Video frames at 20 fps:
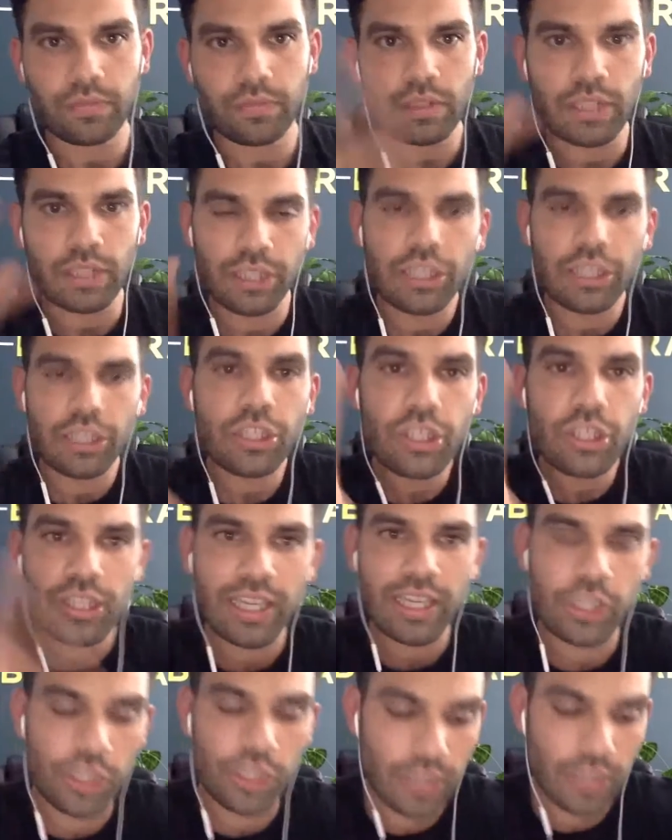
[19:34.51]
Each
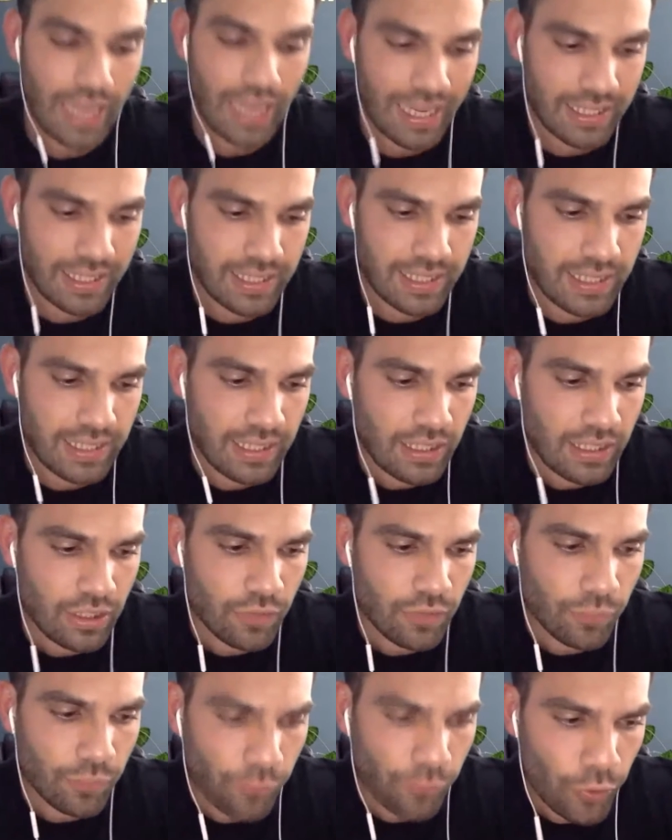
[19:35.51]
section has
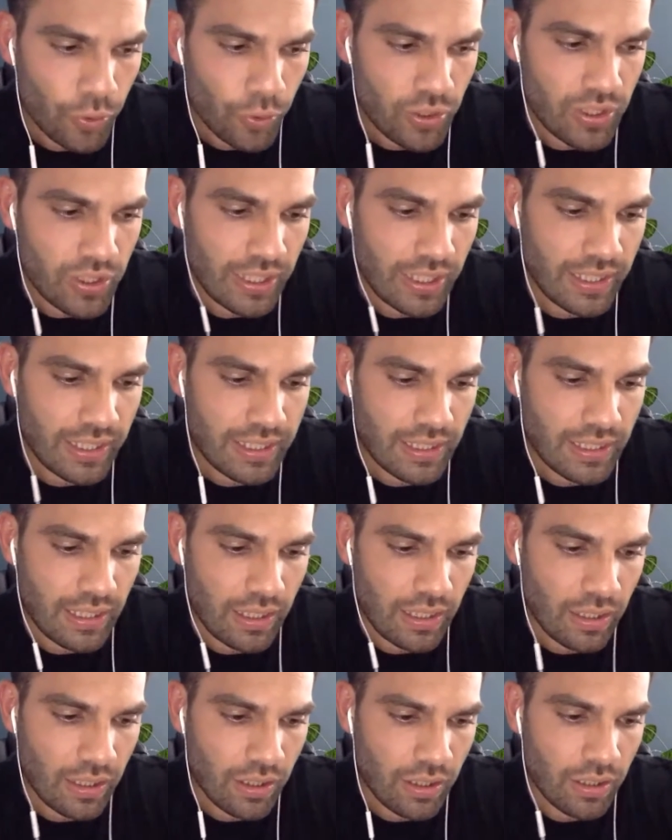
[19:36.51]
foods that are